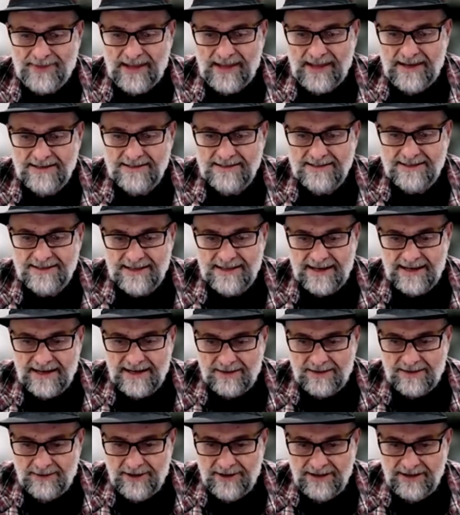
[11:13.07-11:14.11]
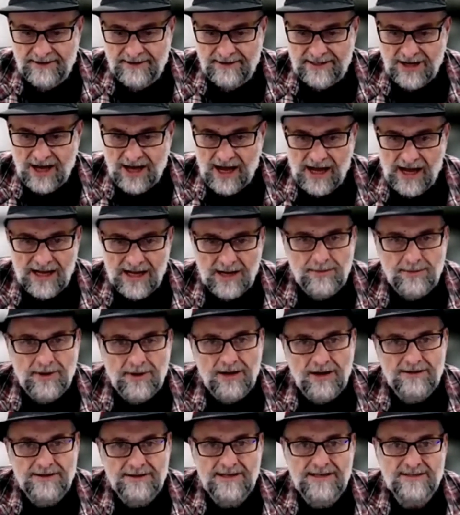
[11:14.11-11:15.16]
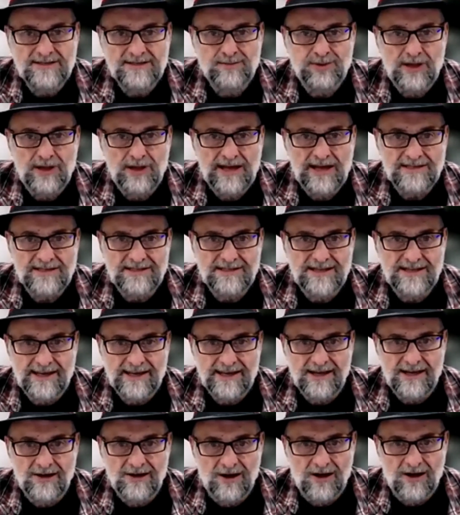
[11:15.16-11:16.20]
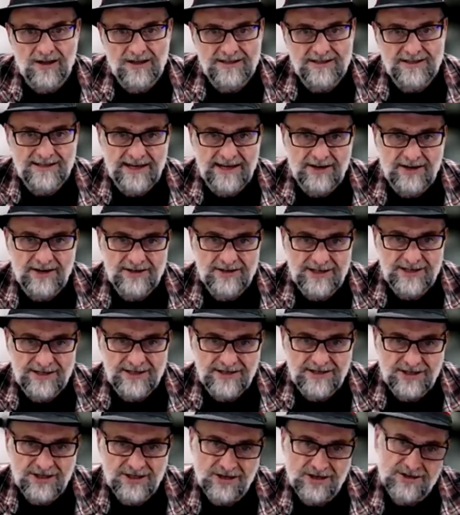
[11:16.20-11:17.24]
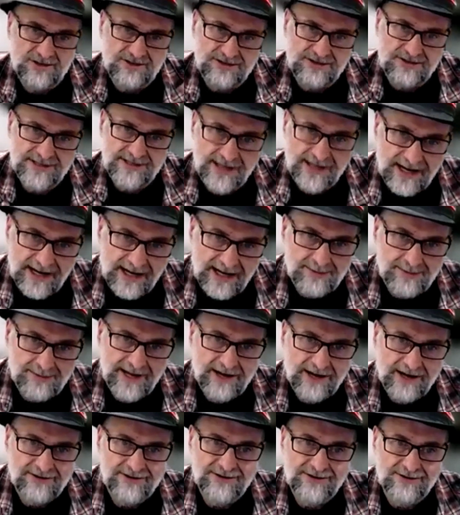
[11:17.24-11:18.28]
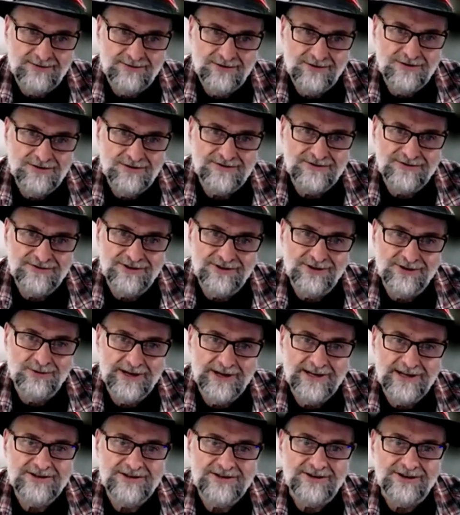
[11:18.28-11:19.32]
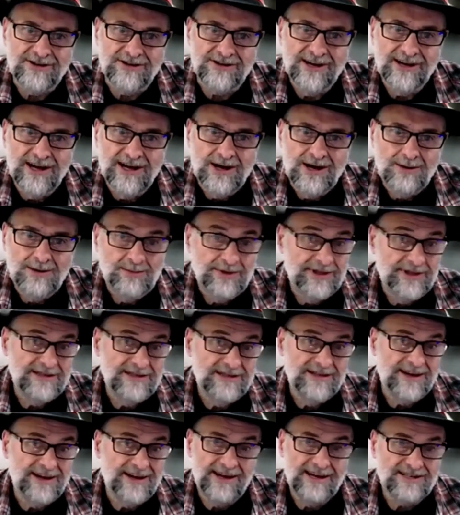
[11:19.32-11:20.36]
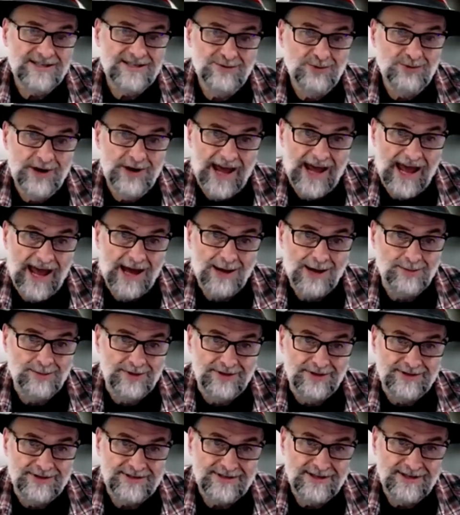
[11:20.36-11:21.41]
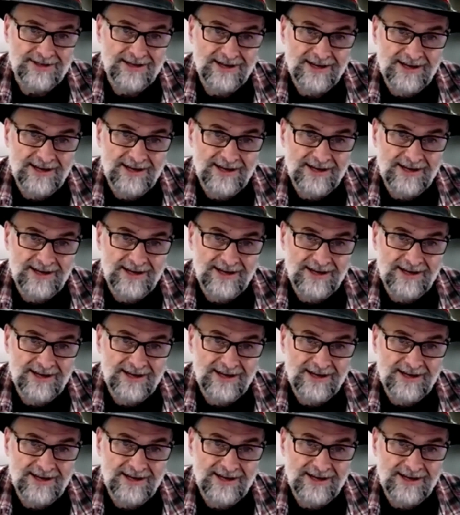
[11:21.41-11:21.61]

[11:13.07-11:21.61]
is that we talk about these plants taking all its energy and sugars and sending them down to the roots for the winter. But that's not actually what happens.